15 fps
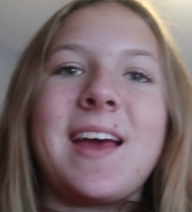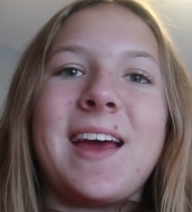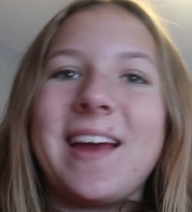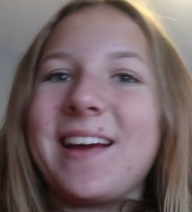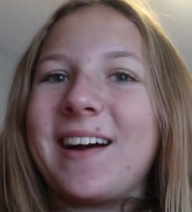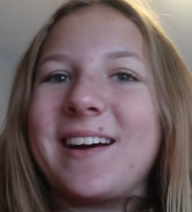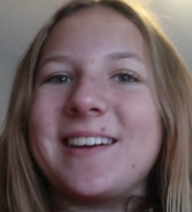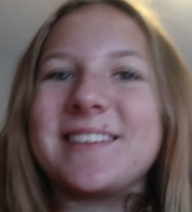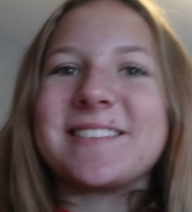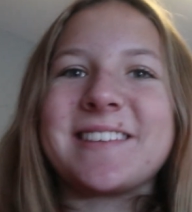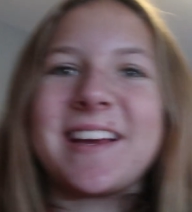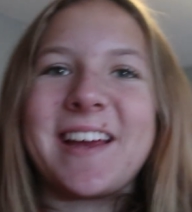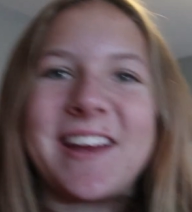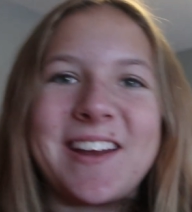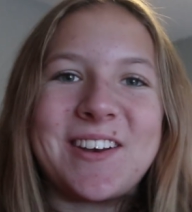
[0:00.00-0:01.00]
Hey guys,
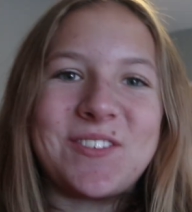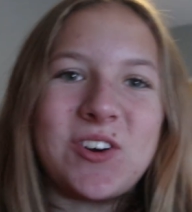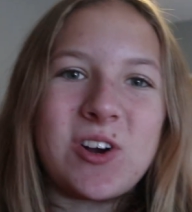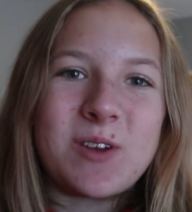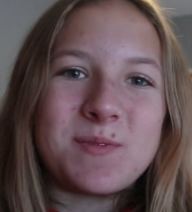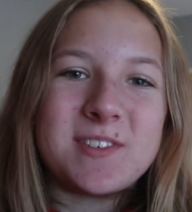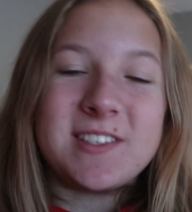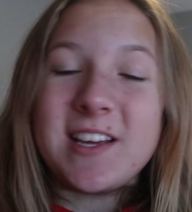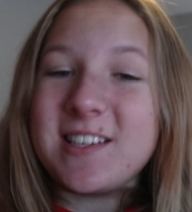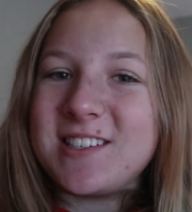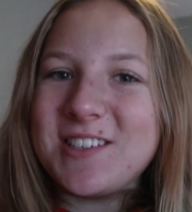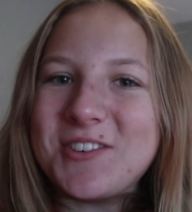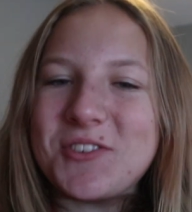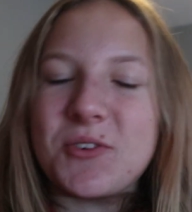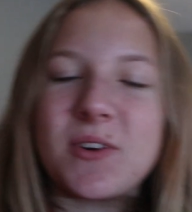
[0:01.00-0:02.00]
and welcome to day
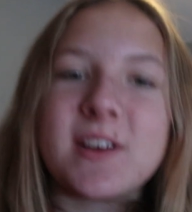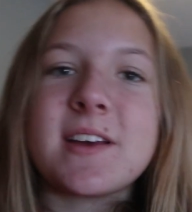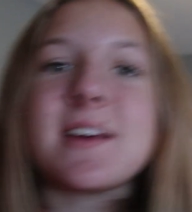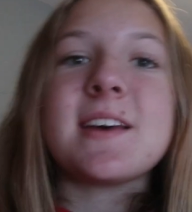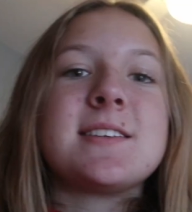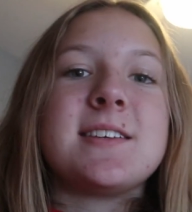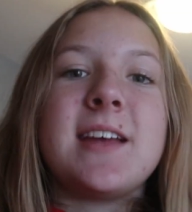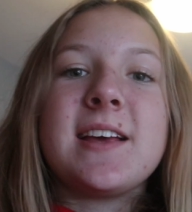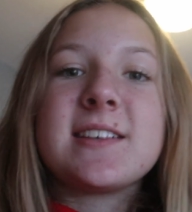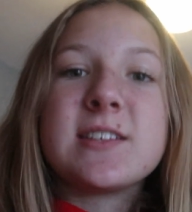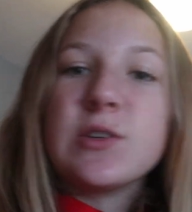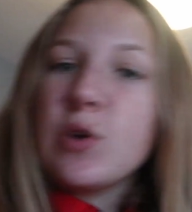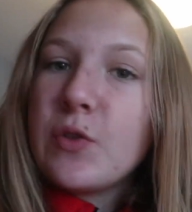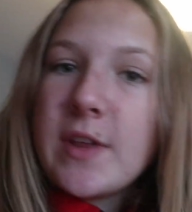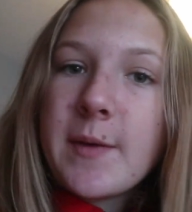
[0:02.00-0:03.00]
two. Today's
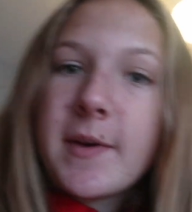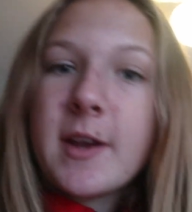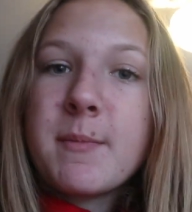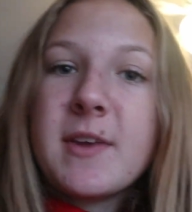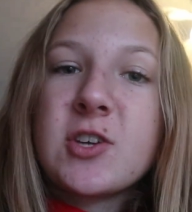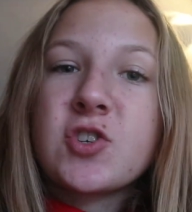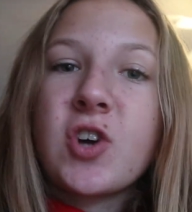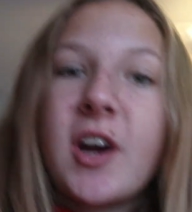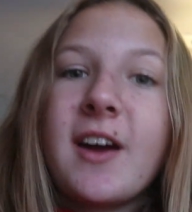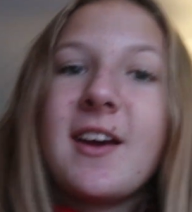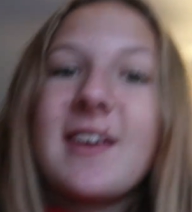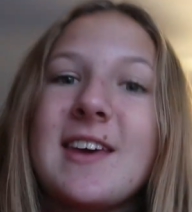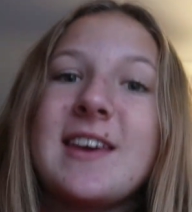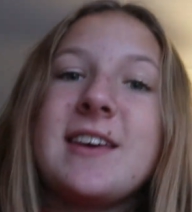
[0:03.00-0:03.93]
new thing we're gonna be trying